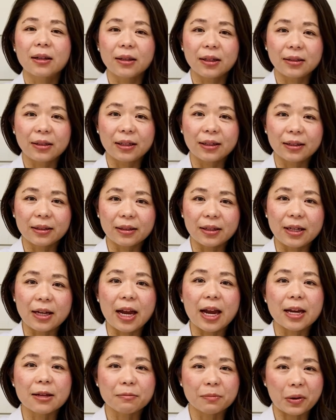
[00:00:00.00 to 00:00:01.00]
clinically
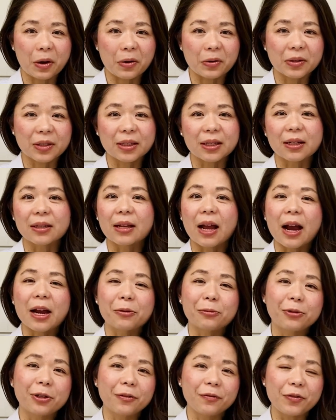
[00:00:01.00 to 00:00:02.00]
in person I
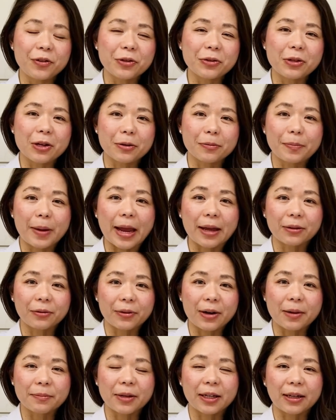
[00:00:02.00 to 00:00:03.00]
review their
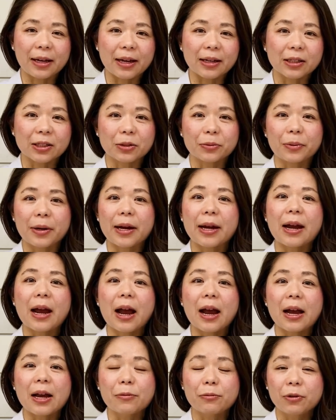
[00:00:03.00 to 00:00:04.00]
panoramic x-ray
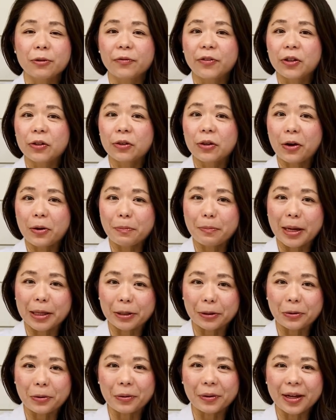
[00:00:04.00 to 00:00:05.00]
I review their
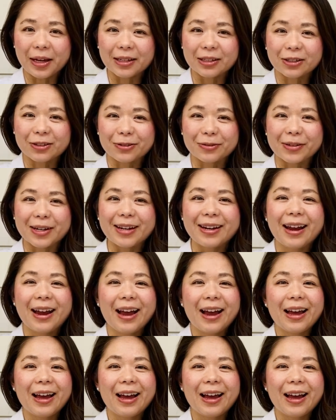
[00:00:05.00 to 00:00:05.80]
medical history